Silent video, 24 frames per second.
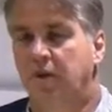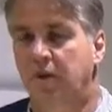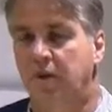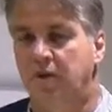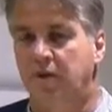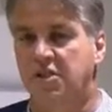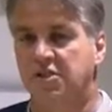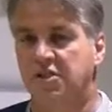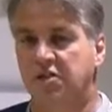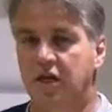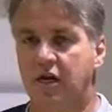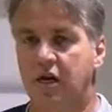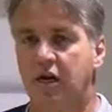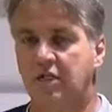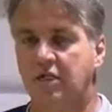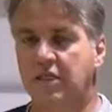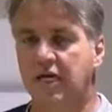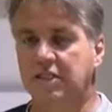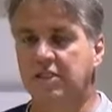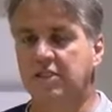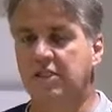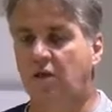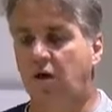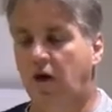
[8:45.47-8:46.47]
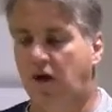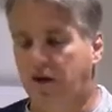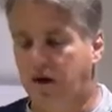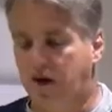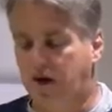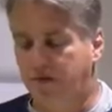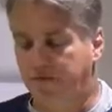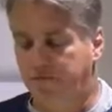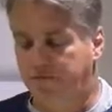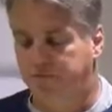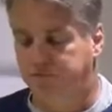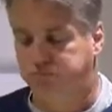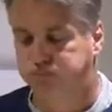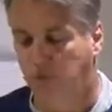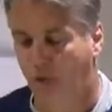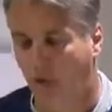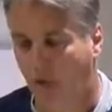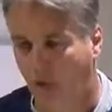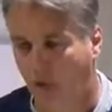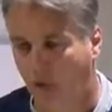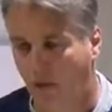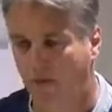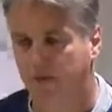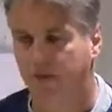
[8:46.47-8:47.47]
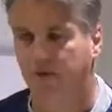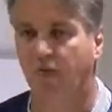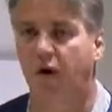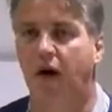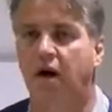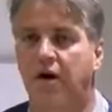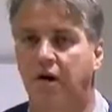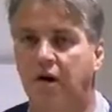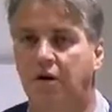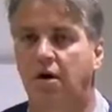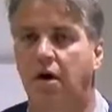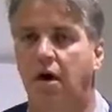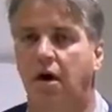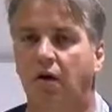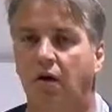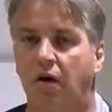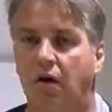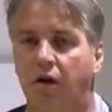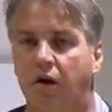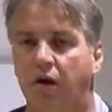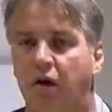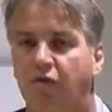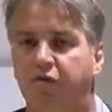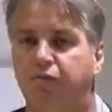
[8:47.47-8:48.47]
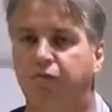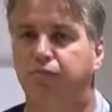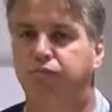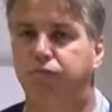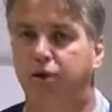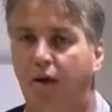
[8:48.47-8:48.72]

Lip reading: You sit at a desk long enough, you ride in a car long enough,